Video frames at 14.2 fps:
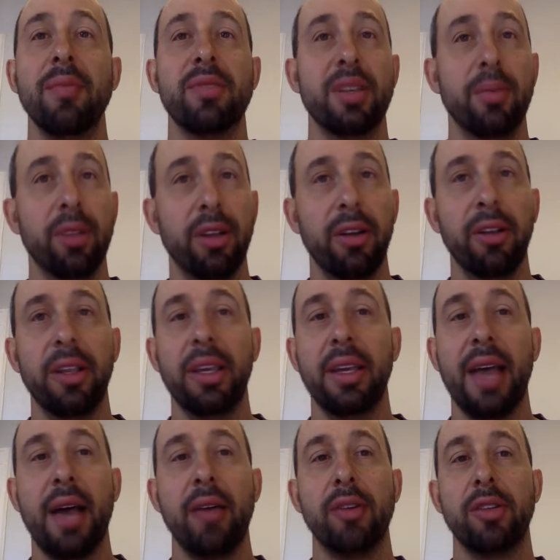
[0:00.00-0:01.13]
Similarly,
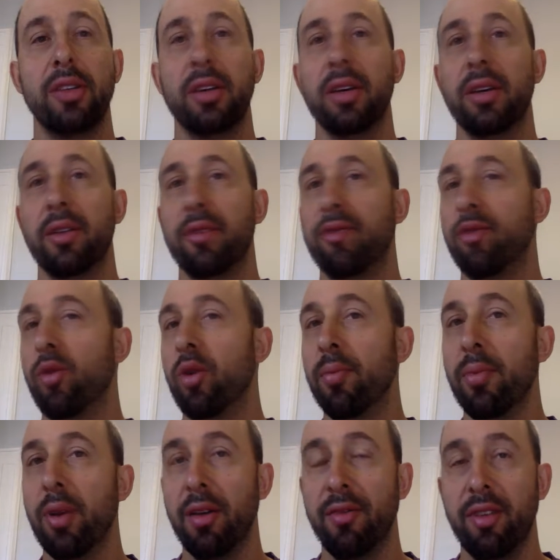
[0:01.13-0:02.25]
how's the
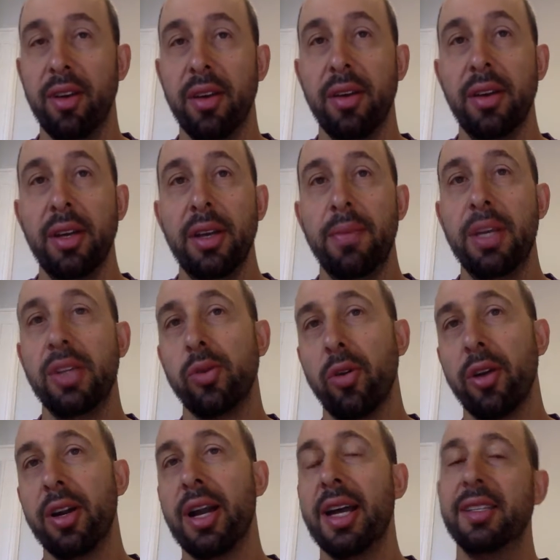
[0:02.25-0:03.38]
form of the piece
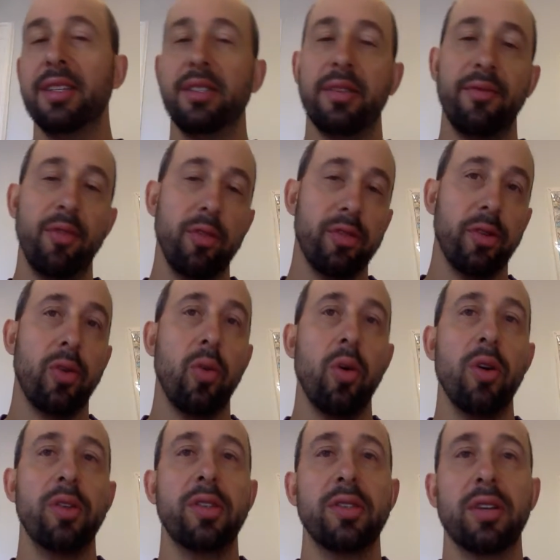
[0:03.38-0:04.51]
organized? Is it verse or
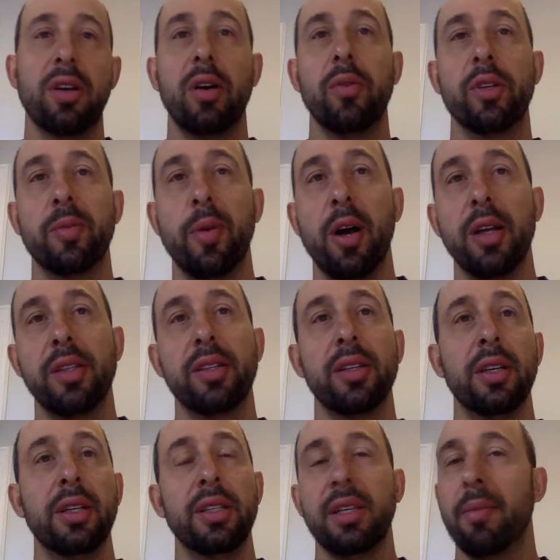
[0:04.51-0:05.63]
chorus? Is it call and response?
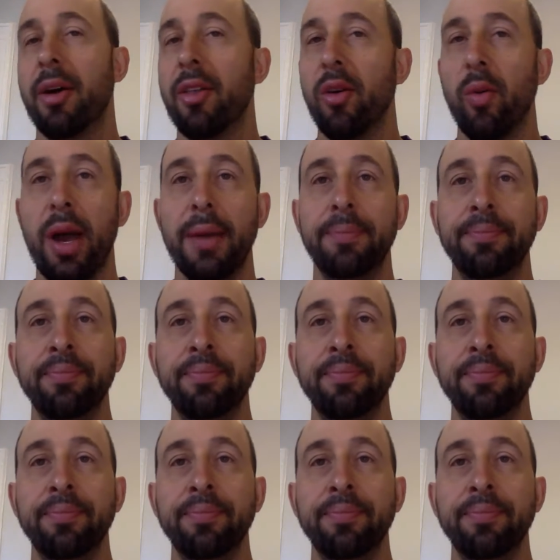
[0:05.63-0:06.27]
Some other way?